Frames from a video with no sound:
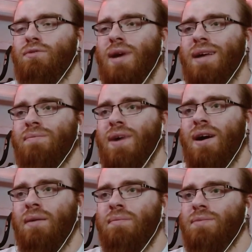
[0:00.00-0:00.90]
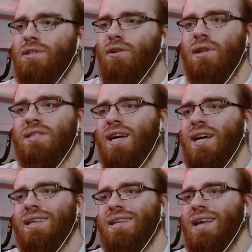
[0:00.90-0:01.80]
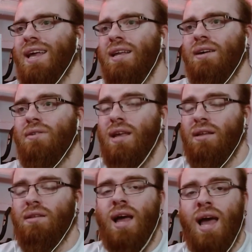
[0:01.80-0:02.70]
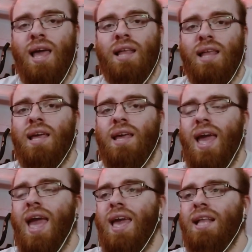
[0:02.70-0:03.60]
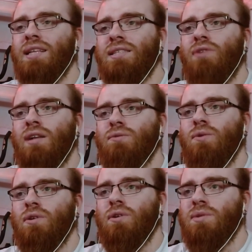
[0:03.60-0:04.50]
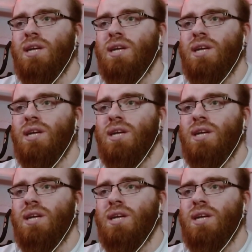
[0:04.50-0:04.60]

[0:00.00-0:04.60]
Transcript: That's why I'm slowly starting, I think hate is the right word.